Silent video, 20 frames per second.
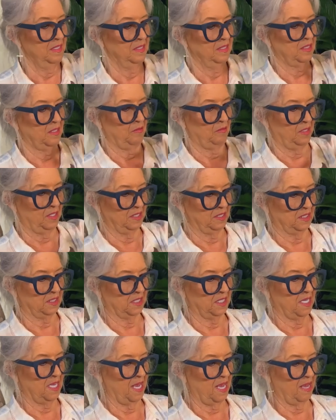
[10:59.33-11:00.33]
So let's
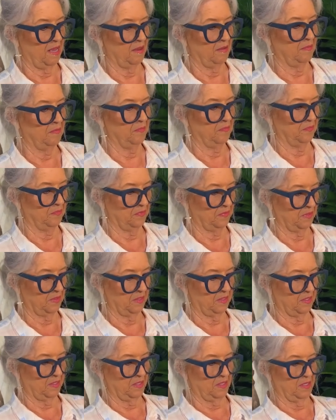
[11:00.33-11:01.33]
see how old
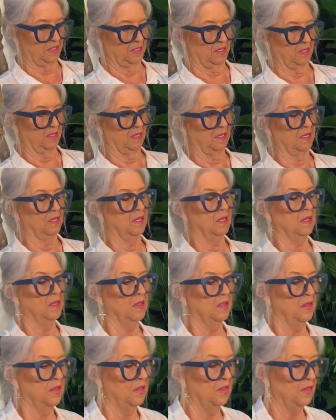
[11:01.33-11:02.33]

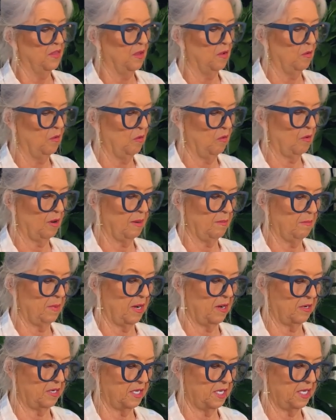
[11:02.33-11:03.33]
oh, gray
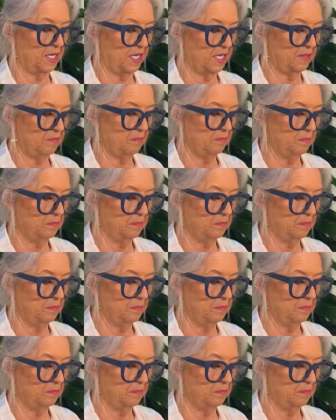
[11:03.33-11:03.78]
mare did.